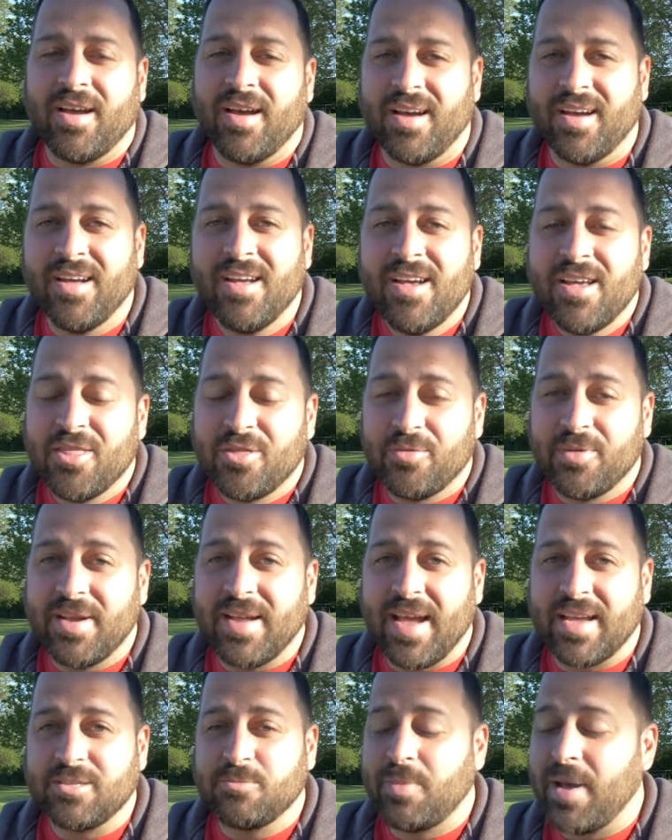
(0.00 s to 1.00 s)
uh,
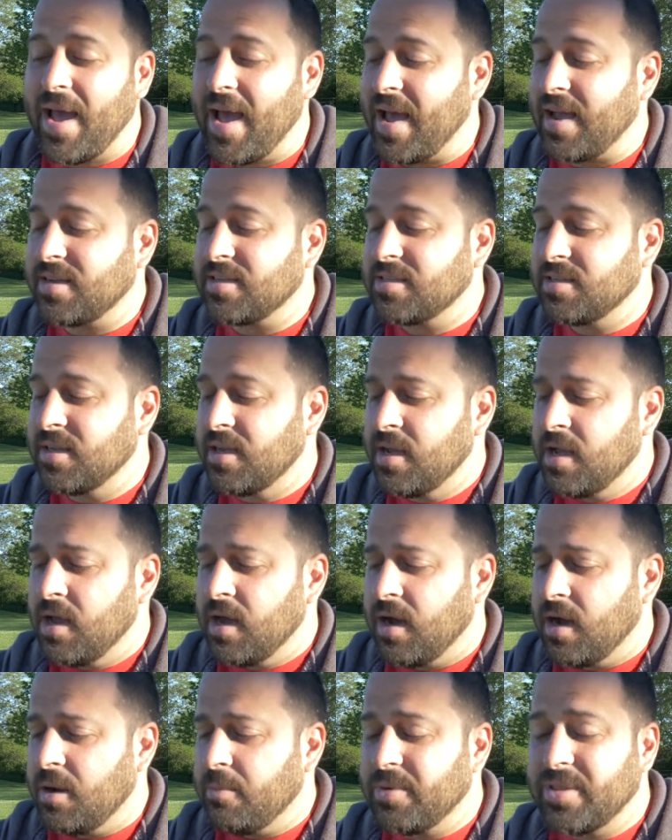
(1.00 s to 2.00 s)
3S packs.
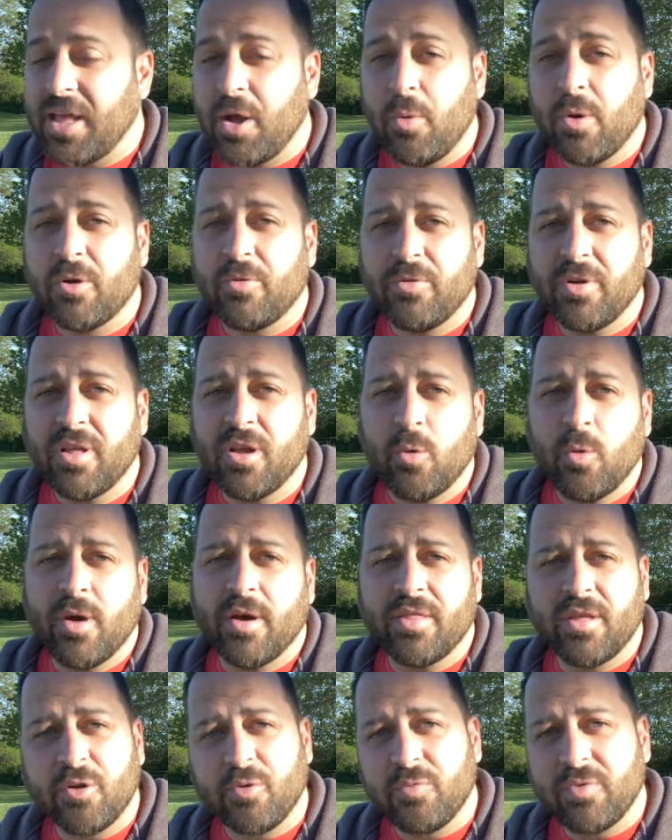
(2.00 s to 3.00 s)
Um, but they work really
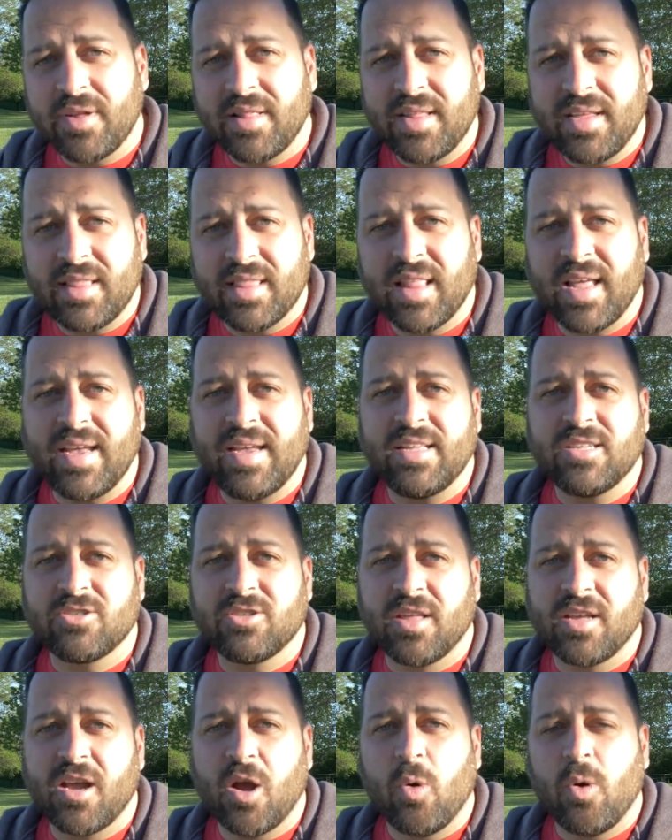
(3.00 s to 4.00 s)
well. They're really light,
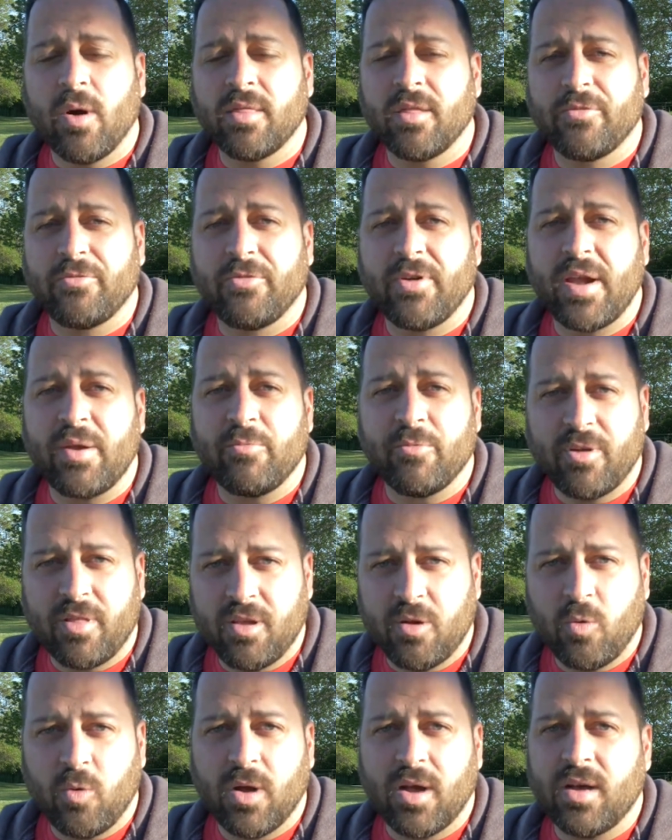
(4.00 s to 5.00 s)
so they go on the frame
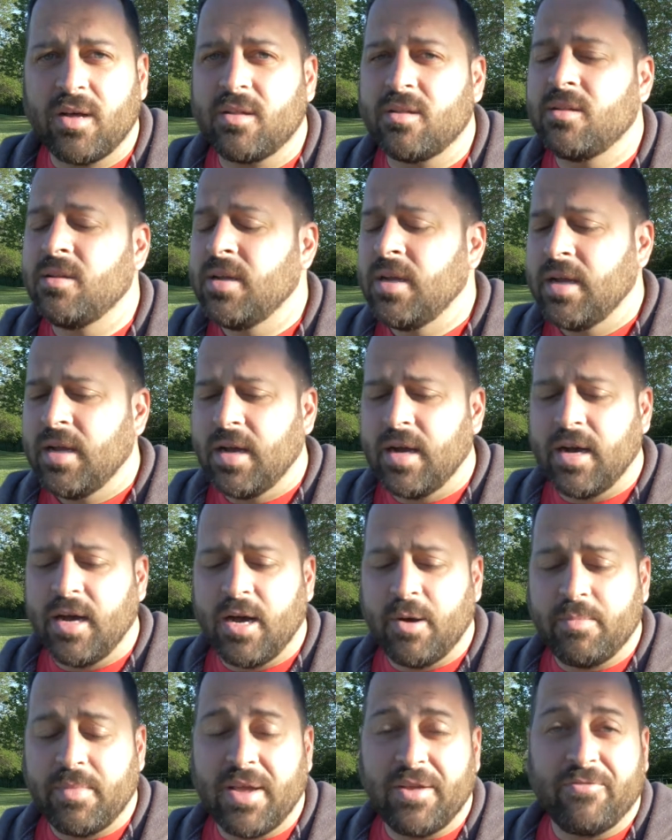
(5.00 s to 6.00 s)
really well.
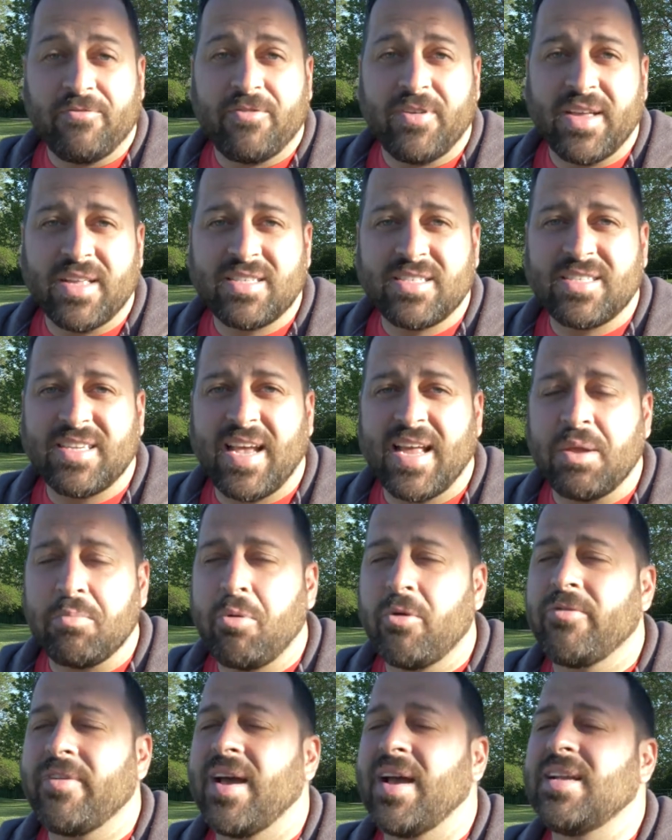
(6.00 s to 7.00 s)
Um, it fits and it
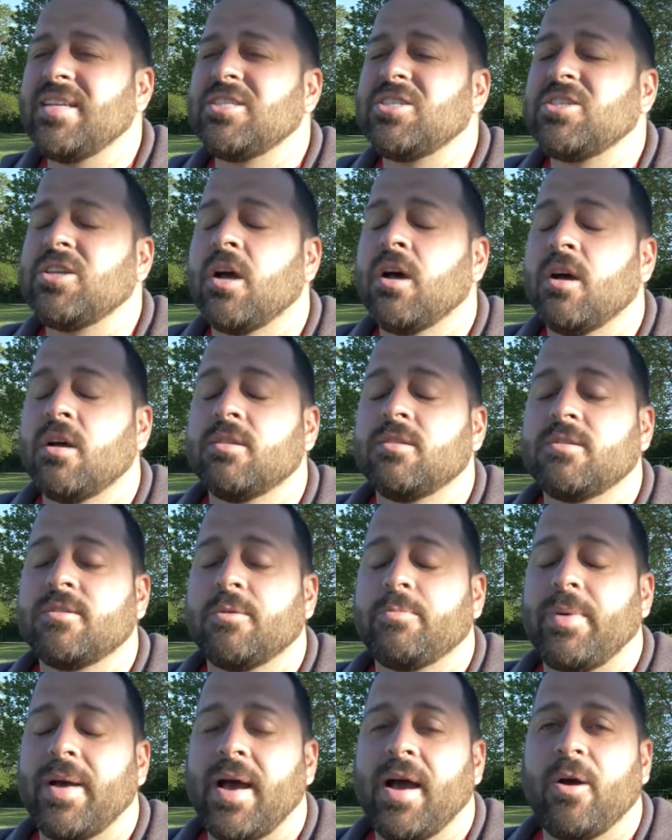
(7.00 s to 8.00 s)
provides tons
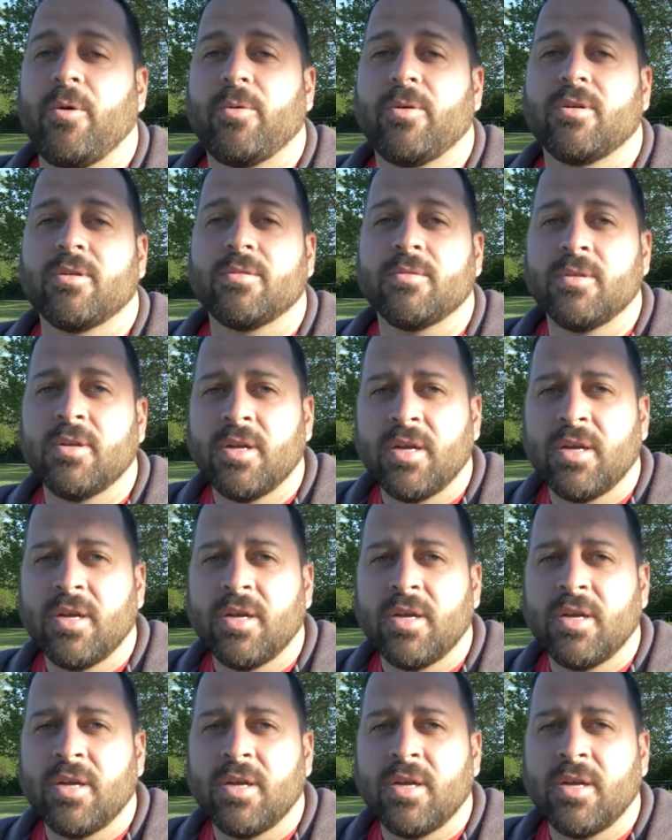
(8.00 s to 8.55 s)
of power.